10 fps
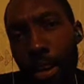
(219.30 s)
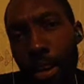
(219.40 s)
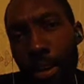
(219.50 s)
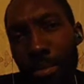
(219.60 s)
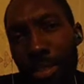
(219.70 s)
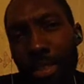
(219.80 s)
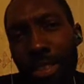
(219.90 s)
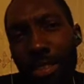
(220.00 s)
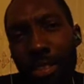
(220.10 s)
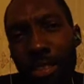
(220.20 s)
american
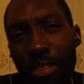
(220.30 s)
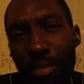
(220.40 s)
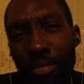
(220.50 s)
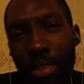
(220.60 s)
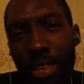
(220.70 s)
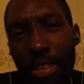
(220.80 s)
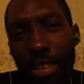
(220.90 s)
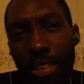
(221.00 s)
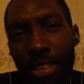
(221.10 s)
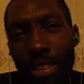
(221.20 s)
girls are
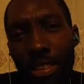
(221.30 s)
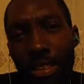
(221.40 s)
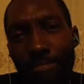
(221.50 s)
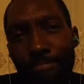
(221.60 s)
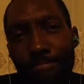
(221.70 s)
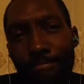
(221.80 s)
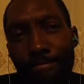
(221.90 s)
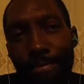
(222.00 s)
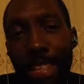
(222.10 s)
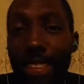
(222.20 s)
pretty
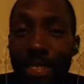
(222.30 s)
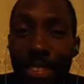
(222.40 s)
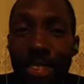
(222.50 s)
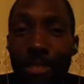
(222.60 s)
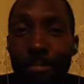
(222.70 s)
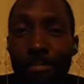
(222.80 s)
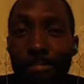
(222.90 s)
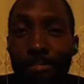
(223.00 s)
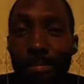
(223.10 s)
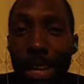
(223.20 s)
lazy
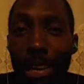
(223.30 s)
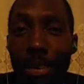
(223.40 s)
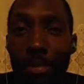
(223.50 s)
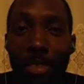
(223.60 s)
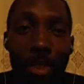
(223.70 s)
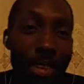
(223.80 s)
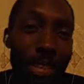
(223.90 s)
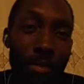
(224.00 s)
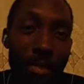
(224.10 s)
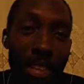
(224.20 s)
i'm um, sorry to
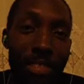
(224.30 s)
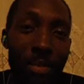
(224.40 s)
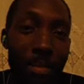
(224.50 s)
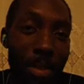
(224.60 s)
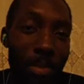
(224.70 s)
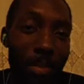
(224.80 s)
offend some people